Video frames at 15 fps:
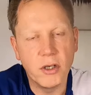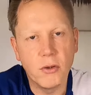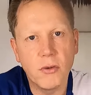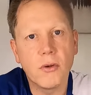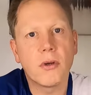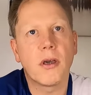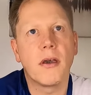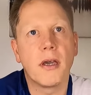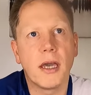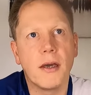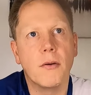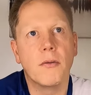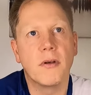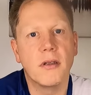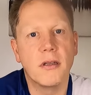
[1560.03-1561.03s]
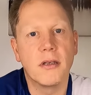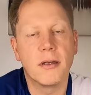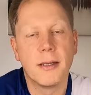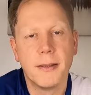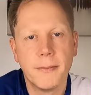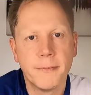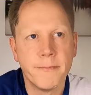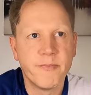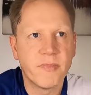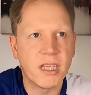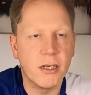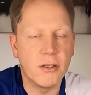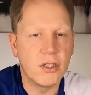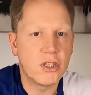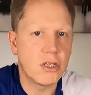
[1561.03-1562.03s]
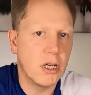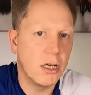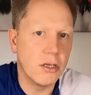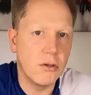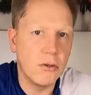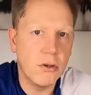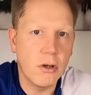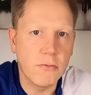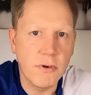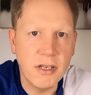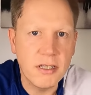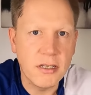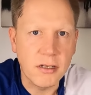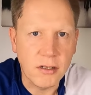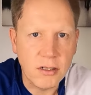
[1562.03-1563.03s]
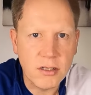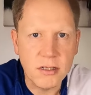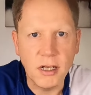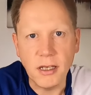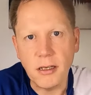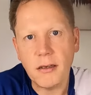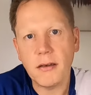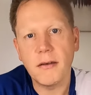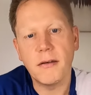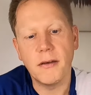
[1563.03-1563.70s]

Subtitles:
you're not going out at the start, you're not a racing snake,